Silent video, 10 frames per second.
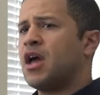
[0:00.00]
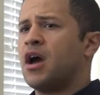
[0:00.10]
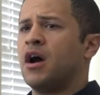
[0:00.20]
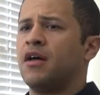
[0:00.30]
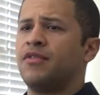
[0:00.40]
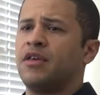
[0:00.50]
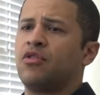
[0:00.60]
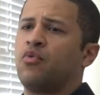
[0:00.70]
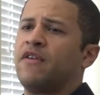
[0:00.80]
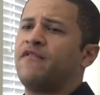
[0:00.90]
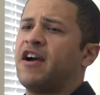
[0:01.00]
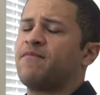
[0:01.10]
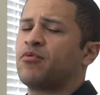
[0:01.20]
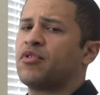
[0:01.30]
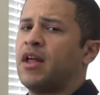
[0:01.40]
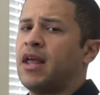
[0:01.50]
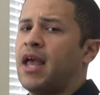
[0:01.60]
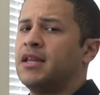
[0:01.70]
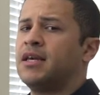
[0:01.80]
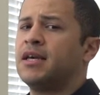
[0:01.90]
The 25%
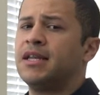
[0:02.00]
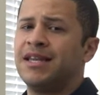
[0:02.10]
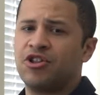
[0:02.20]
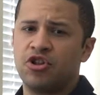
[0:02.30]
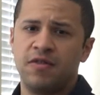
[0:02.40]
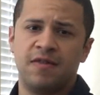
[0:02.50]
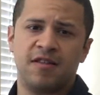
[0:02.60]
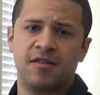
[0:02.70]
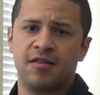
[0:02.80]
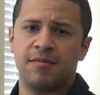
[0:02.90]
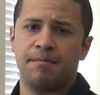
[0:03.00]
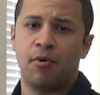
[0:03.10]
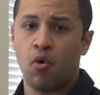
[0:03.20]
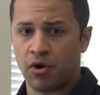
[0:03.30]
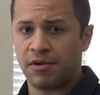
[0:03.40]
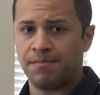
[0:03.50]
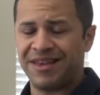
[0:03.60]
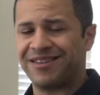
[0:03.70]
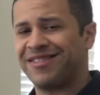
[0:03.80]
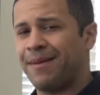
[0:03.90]
ending condition, this is important
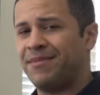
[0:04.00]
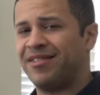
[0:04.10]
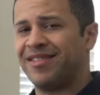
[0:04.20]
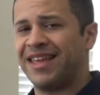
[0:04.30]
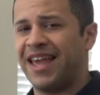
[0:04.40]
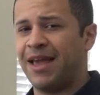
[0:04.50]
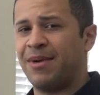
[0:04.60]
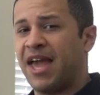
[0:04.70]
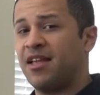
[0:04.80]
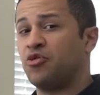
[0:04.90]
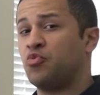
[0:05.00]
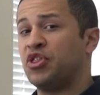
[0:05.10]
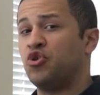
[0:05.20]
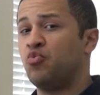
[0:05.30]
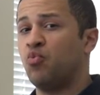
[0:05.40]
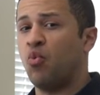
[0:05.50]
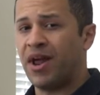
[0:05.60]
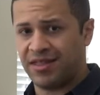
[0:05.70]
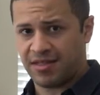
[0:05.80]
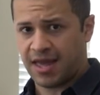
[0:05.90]
because that means the game ends when you
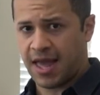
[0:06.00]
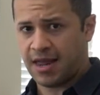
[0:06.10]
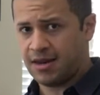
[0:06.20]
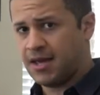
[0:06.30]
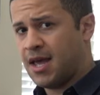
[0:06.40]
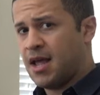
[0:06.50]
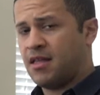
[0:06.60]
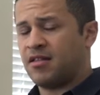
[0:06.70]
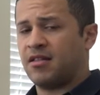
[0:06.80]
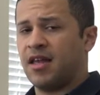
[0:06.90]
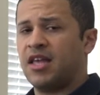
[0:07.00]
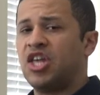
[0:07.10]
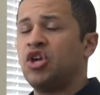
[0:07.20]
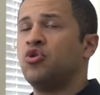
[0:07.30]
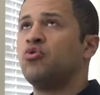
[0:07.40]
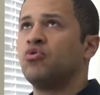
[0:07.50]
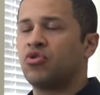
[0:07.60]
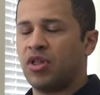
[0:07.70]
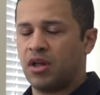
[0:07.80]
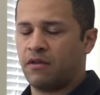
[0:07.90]
want it to end. This is a huge
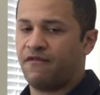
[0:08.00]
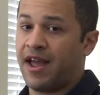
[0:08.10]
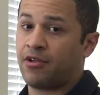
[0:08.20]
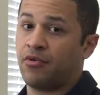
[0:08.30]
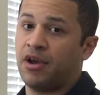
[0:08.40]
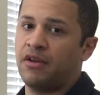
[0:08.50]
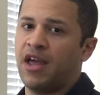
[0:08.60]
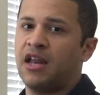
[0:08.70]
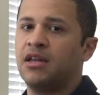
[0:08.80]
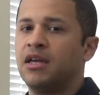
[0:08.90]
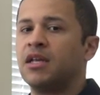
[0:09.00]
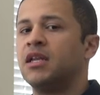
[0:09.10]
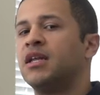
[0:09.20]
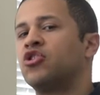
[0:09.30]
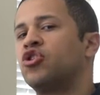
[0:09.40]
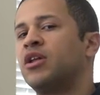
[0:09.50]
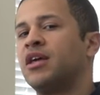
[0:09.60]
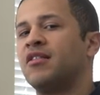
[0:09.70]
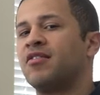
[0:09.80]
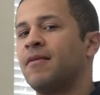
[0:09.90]
thing to factor in. An ending condition
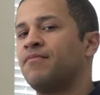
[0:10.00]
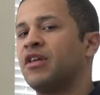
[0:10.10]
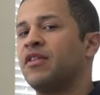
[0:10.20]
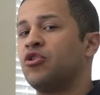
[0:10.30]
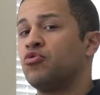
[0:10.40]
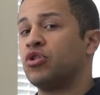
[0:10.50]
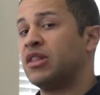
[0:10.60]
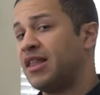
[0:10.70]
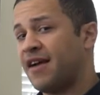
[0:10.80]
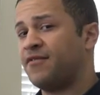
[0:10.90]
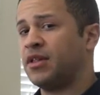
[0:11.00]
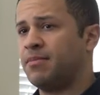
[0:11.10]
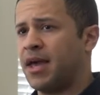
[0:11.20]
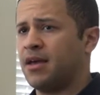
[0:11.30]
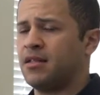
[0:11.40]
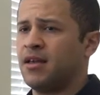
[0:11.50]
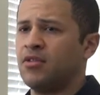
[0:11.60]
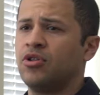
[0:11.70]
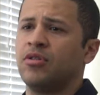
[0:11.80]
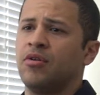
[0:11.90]
is something that you should definitely pay
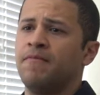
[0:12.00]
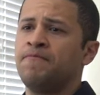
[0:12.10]
attention to.